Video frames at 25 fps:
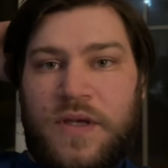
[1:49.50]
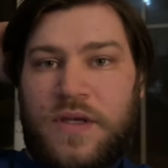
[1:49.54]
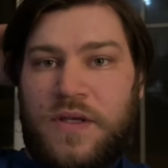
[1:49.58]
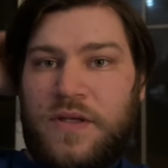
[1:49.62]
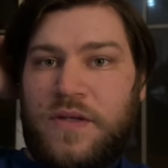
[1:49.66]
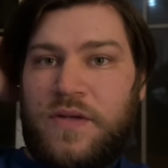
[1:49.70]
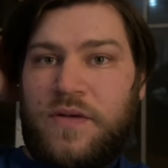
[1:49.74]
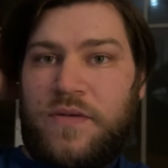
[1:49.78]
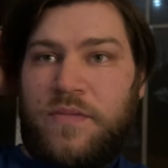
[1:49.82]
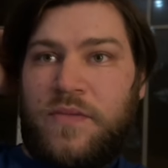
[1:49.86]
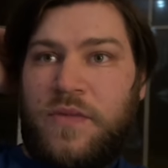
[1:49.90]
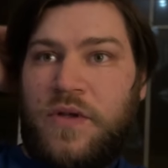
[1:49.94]

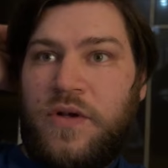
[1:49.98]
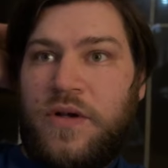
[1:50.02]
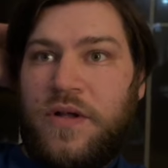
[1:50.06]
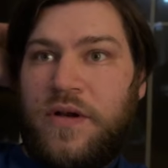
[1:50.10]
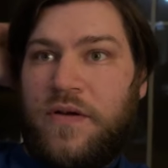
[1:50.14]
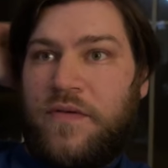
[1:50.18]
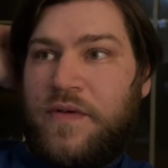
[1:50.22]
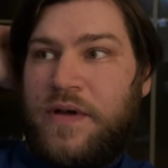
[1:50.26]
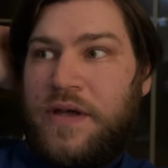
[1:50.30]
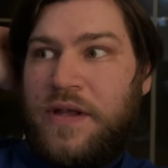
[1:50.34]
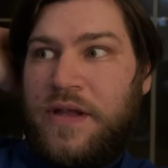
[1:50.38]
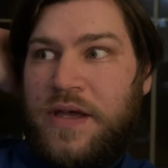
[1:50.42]
So I'm
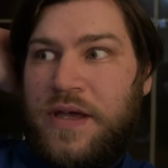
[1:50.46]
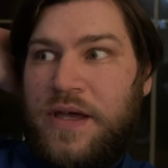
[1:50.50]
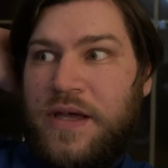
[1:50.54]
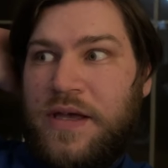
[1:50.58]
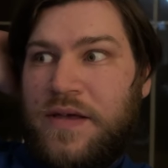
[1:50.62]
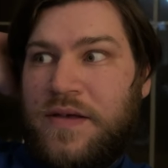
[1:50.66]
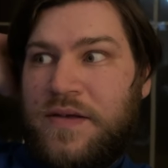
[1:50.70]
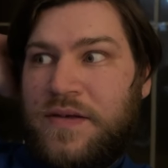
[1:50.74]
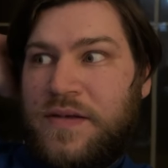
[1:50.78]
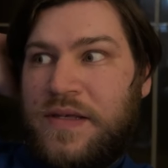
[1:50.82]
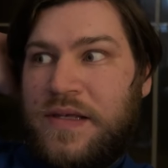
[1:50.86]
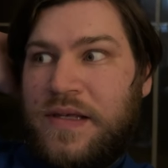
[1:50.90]
looking around the
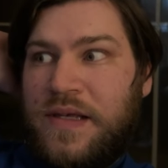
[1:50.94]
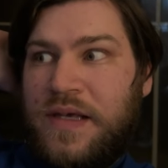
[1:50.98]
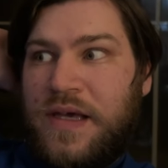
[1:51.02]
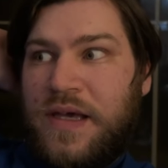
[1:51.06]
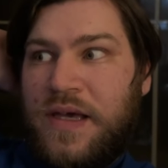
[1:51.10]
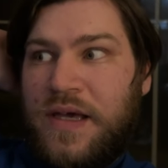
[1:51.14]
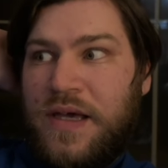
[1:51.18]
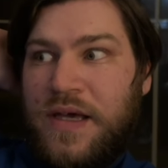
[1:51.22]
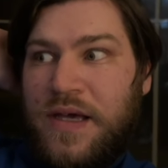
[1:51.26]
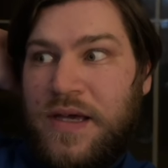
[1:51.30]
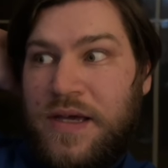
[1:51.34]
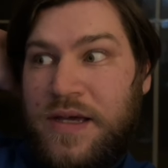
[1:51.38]
house,
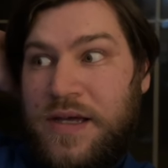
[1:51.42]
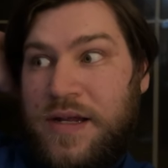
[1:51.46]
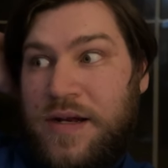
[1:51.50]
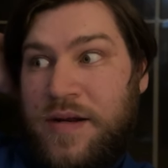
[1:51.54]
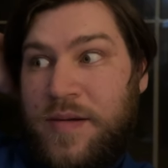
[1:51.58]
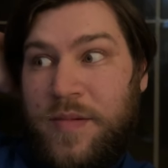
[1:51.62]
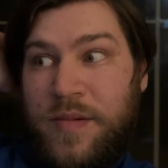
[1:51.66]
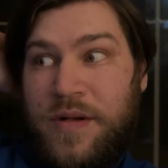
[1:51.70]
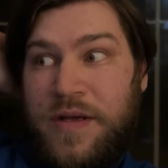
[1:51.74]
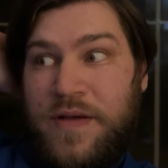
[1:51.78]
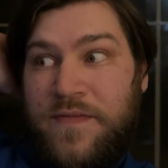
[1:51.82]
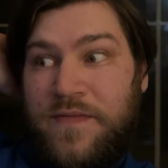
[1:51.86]
and
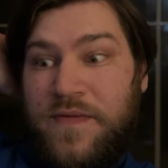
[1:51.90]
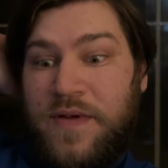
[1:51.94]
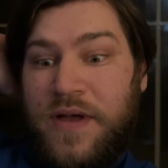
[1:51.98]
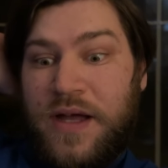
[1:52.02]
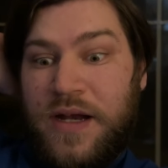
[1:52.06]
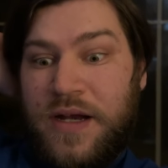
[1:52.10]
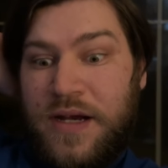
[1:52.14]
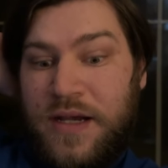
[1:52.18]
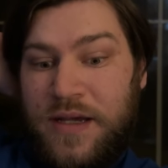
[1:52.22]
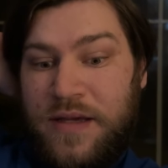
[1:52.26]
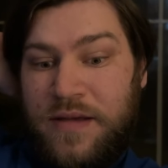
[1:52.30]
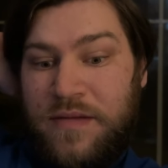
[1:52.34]
I'm not
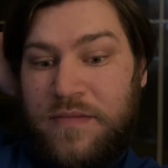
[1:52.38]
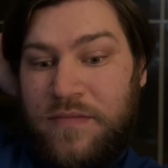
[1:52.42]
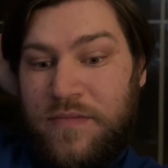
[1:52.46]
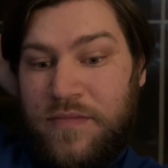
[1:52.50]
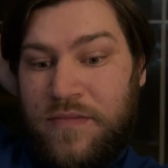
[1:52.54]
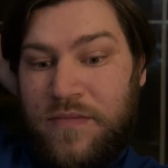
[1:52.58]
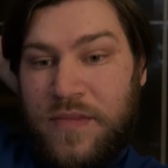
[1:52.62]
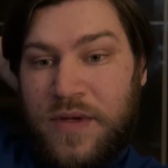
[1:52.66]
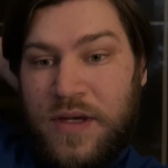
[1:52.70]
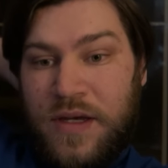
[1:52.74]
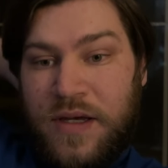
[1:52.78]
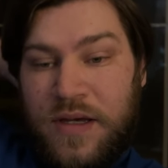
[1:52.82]
finding him.
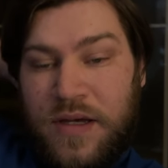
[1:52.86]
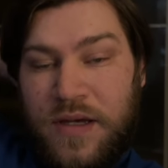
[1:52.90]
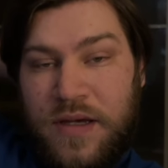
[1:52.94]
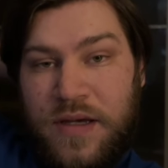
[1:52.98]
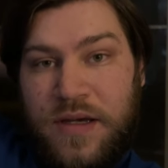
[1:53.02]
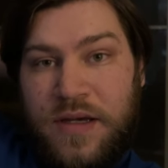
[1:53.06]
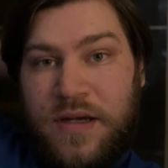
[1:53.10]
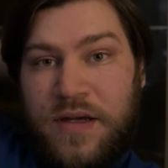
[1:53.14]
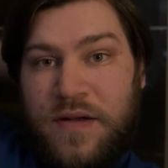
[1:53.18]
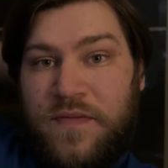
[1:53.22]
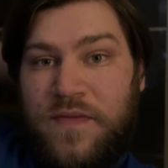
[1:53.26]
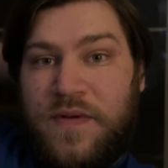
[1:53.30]

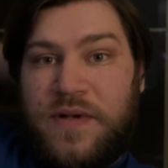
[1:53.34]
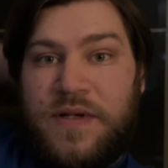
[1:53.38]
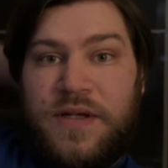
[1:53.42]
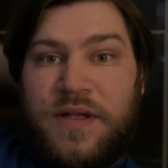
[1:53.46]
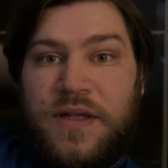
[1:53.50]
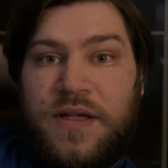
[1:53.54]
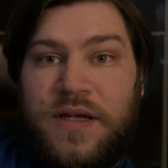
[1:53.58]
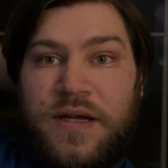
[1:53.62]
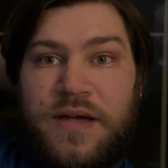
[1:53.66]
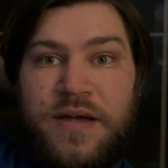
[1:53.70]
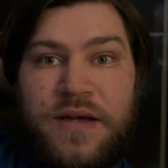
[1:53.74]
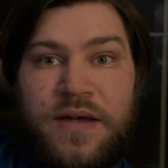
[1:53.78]

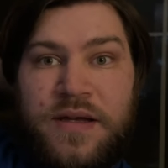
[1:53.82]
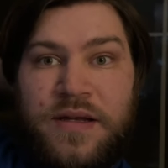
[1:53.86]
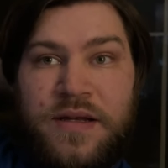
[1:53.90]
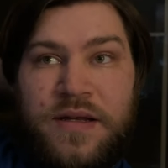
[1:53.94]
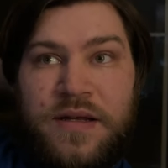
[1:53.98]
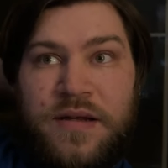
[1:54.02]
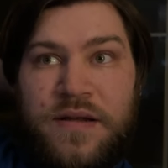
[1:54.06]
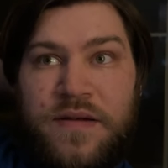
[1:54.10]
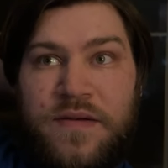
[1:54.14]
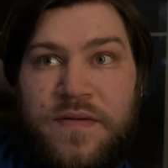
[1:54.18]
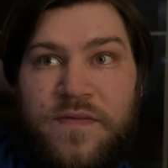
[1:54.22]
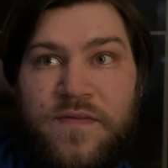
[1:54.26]
Eventually, I
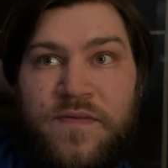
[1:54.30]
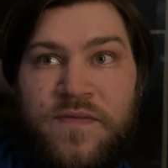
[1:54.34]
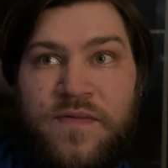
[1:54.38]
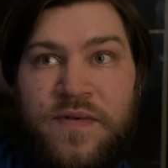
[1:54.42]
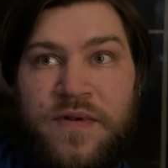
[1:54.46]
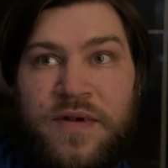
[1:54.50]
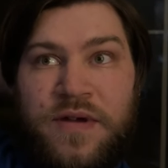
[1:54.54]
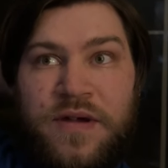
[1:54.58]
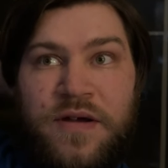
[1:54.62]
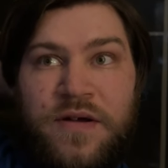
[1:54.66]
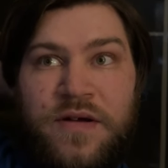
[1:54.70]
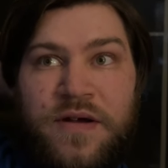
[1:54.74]

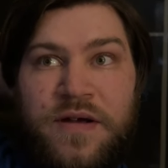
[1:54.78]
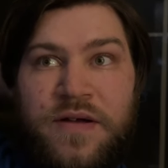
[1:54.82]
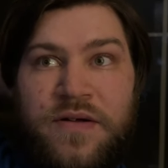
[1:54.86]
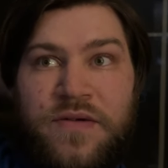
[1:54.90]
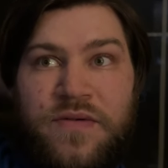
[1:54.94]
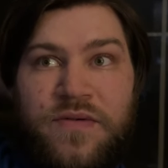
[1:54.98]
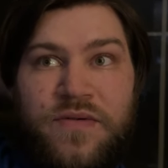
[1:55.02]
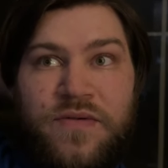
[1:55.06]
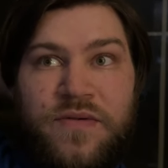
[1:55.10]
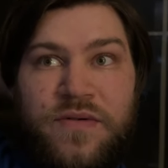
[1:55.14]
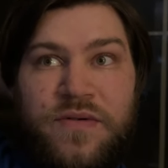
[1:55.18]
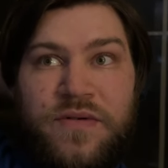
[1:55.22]
figure
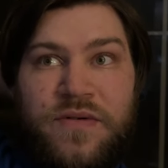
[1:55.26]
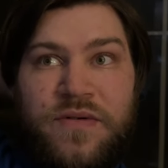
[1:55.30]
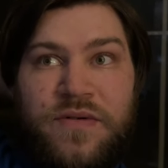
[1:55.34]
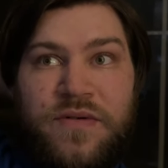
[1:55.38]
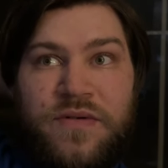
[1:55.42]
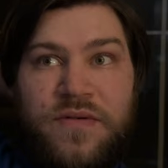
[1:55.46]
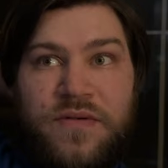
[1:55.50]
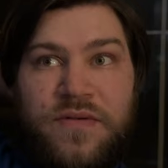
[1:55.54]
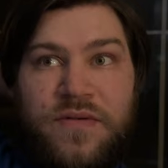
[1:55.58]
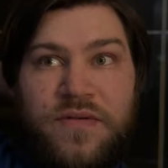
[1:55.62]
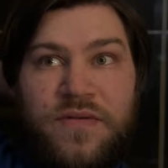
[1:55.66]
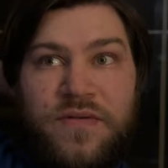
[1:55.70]
out,
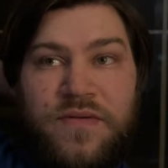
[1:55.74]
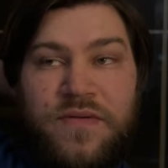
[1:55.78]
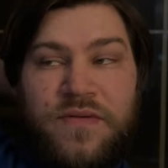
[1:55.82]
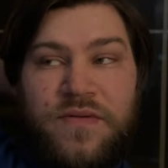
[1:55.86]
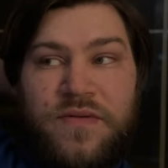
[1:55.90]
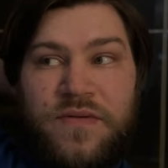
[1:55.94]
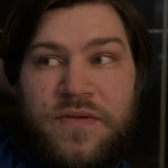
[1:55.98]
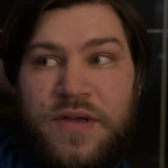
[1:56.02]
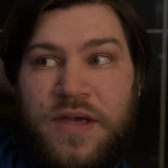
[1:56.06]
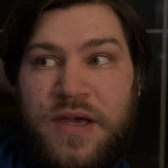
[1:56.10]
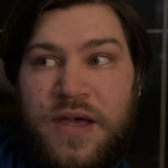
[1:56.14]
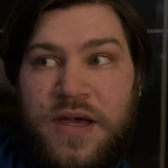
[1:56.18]

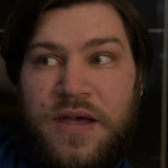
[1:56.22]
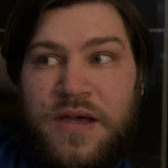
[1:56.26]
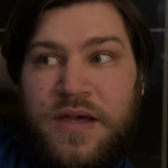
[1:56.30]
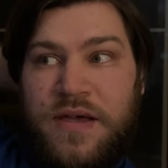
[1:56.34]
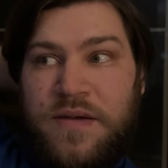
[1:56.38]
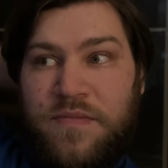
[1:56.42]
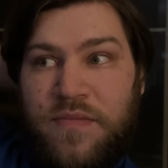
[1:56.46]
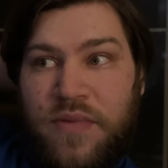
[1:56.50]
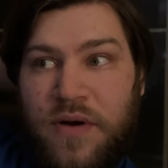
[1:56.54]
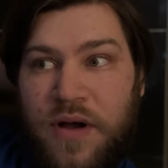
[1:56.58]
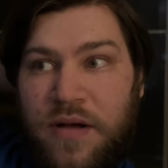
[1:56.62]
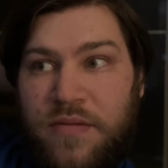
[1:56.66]
yeah,
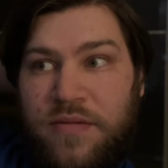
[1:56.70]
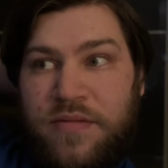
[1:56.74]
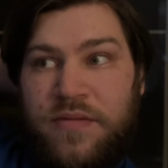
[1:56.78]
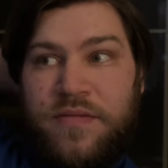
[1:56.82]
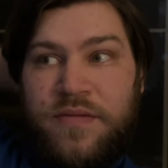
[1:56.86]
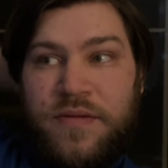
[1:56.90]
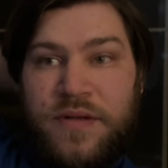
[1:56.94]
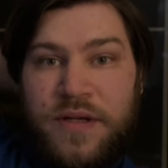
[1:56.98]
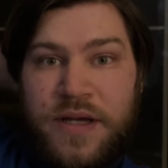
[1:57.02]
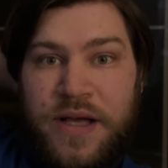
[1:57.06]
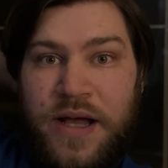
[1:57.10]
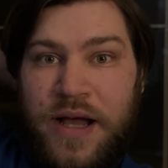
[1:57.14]
he
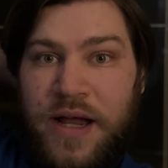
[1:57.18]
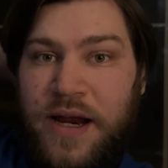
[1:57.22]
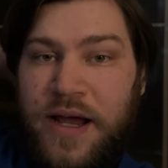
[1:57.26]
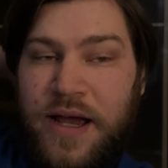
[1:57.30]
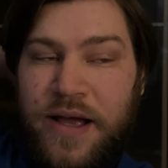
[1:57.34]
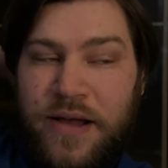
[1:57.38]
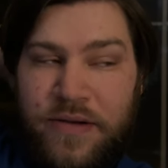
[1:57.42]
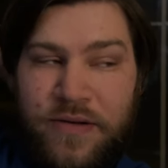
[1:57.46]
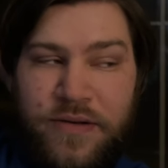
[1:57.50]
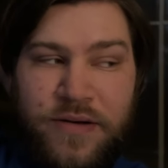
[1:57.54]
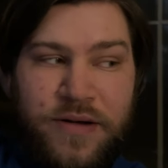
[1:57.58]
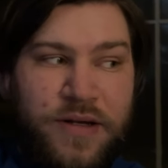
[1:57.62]
probably got
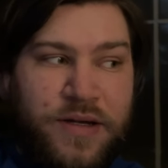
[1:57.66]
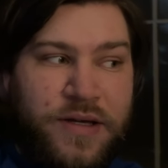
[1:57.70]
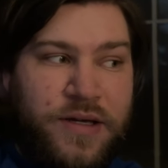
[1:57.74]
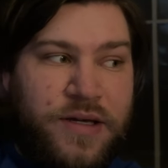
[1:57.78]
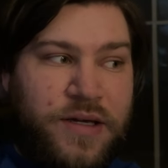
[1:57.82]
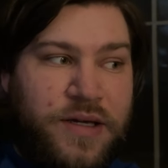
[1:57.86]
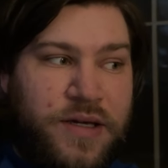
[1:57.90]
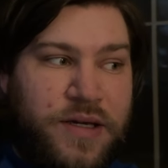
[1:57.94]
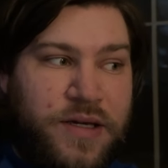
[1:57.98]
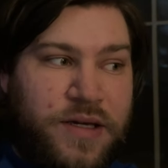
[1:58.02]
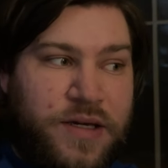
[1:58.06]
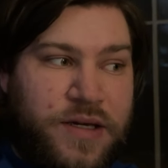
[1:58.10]
out.
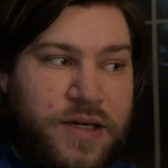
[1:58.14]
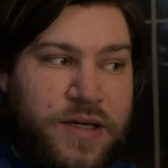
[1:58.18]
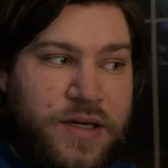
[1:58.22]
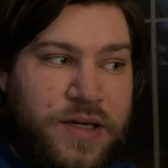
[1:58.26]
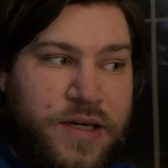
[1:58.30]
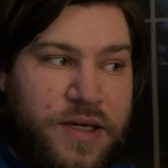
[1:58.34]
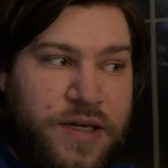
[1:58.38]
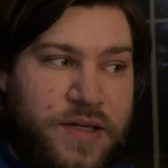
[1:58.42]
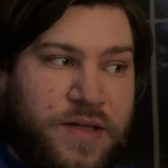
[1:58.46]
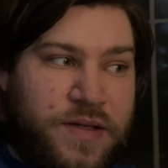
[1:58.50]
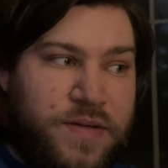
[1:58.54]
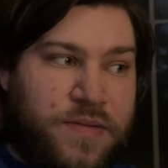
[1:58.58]

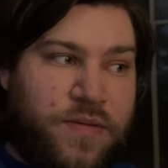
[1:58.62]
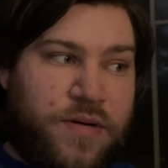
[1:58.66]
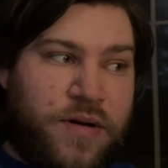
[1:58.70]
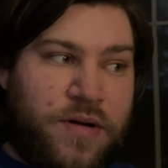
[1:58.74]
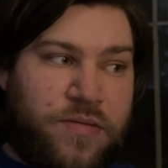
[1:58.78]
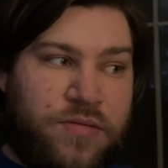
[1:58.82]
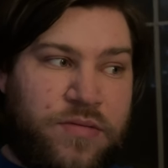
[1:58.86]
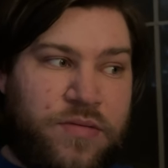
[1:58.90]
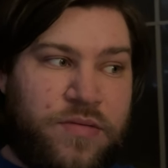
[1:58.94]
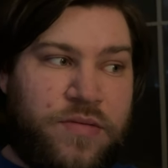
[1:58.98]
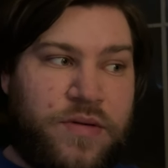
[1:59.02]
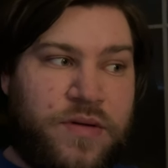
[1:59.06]
He's
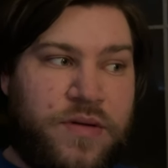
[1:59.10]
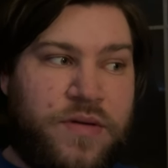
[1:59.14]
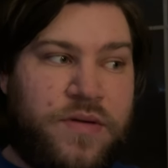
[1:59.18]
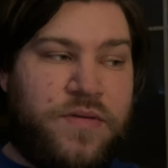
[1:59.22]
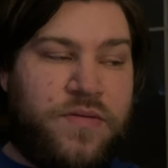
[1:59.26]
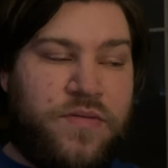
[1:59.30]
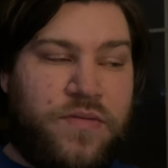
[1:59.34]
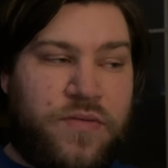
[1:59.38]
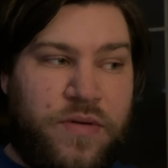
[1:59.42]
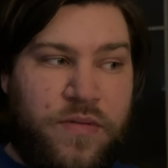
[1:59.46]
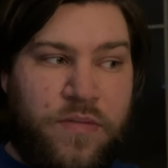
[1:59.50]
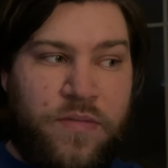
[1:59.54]

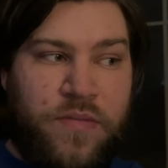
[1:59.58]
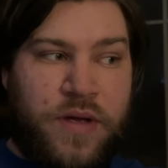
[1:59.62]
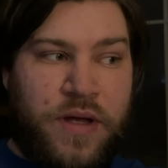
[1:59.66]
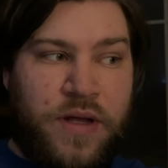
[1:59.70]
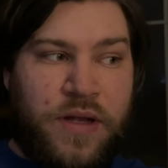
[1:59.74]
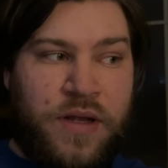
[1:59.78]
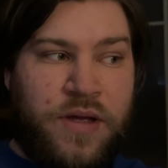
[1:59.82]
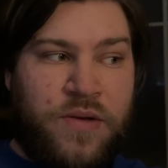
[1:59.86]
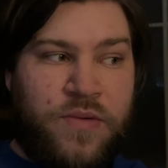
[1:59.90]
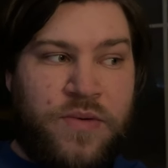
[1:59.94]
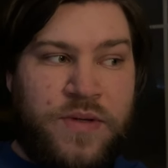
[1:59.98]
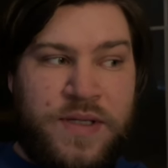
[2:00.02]
probably what
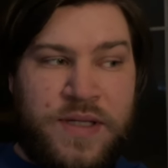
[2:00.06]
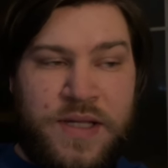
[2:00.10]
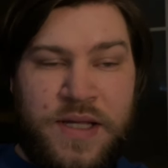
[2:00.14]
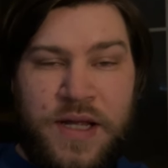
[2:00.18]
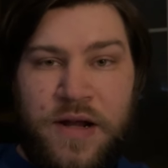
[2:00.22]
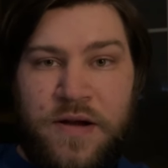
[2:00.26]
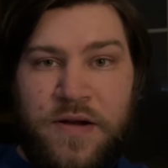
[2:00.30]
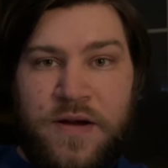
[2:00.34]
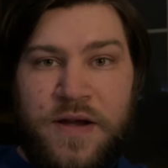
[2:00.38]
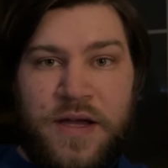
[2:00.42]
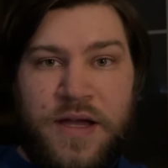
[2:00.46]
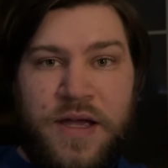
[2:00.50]
Bailey was
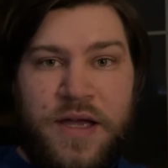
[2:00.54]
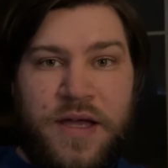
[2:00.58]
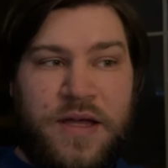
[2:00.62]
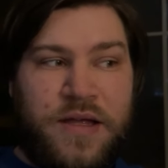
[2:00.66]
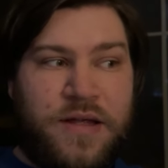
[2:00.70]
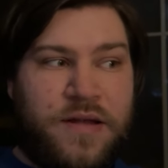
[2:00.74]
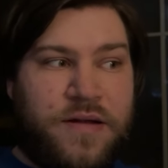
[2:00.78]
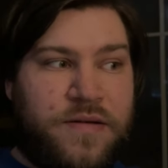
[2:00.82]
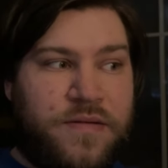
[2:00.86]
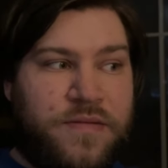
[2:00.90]
staring at